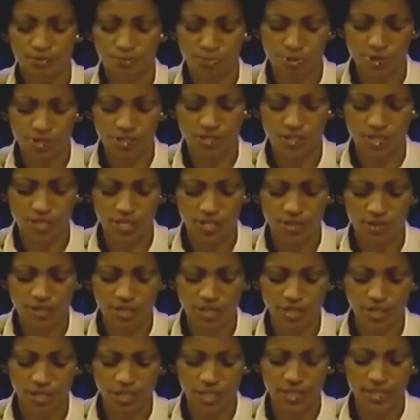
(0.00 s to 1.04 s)
imprisoned here
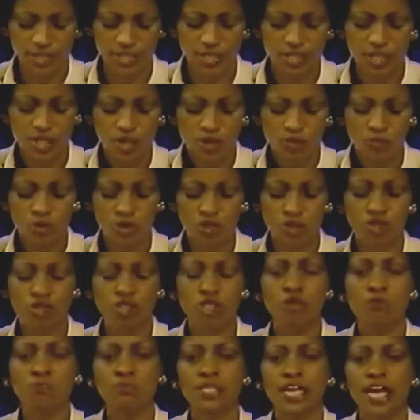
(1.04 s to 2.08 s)
in Atlanta was
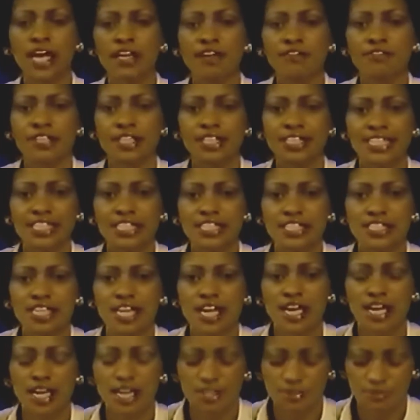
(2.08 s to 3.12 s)
duped out of at least
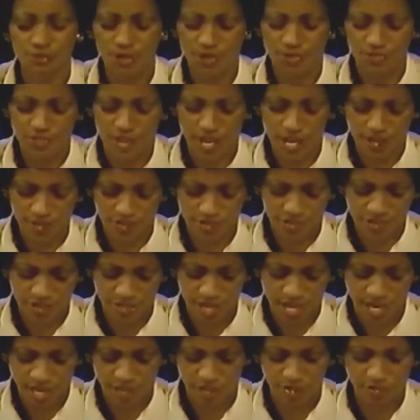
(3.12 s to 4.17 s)

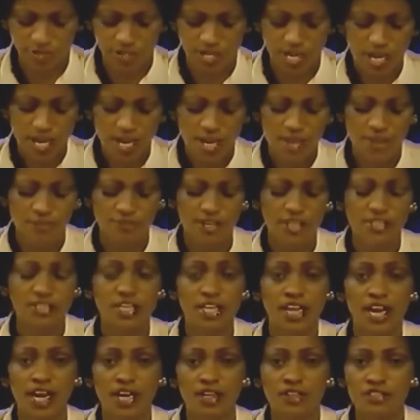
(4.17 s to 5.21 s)
$100,000.
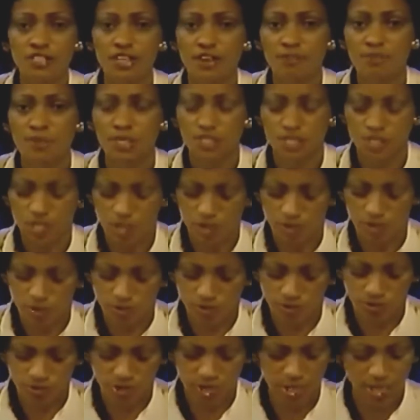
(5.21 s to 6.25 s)
Investigators have been
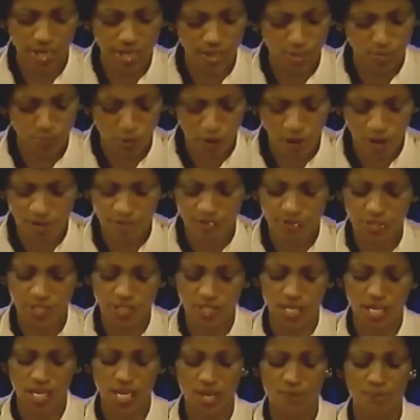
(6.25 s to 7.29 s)
told that as part of the
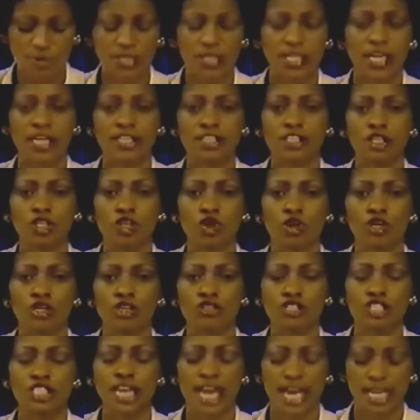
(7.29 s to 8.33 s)
scheme, Atlanta
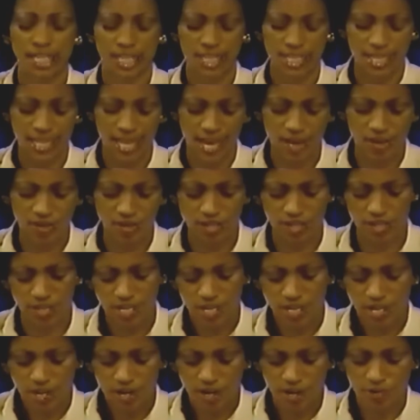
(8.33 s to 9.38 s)
lawyer Stanley Galkin
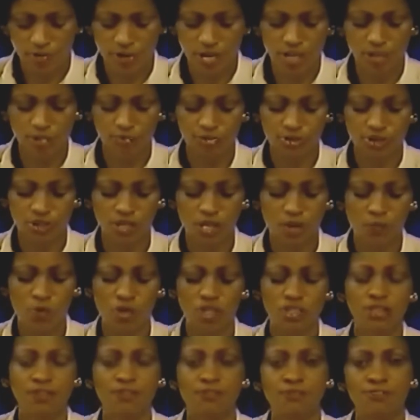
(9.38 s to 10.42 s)
arranged for
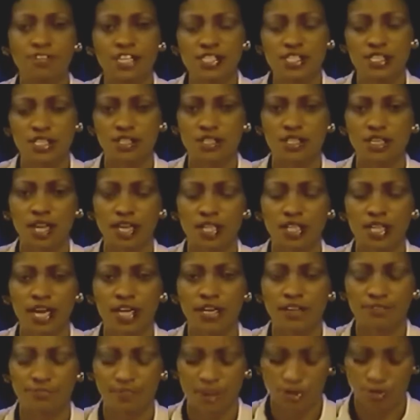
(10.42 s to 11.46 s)
someone to visit the
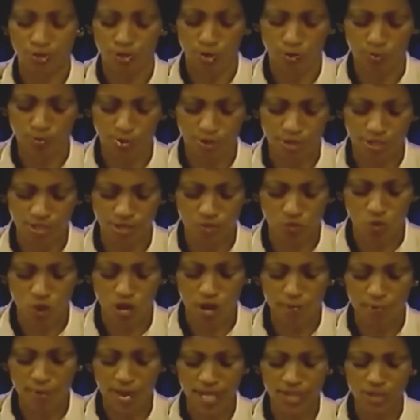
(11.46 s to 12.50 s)
Atlanta Federal Prison
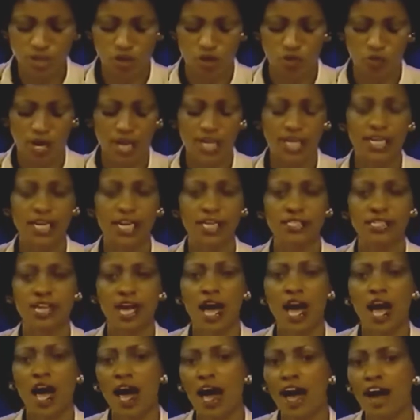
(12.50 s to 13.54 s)
while masquerading as
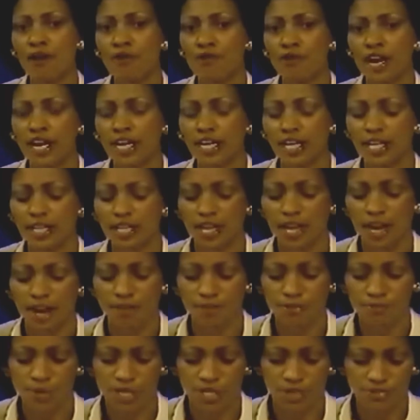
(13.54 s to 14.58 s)
a high-ranking
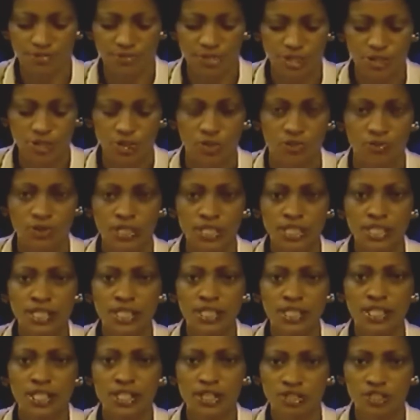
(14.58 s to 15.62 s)
government official.
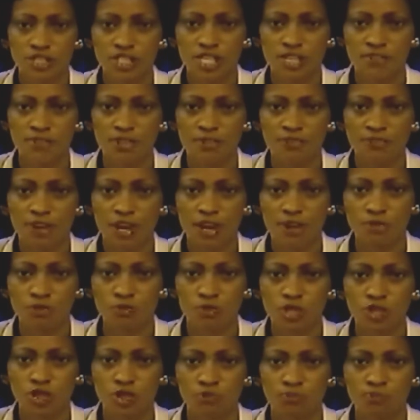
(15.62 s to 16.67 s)
Here's TV5's
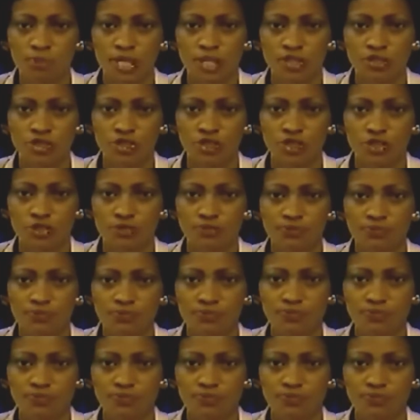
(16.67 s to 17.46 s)
Richard Belcher.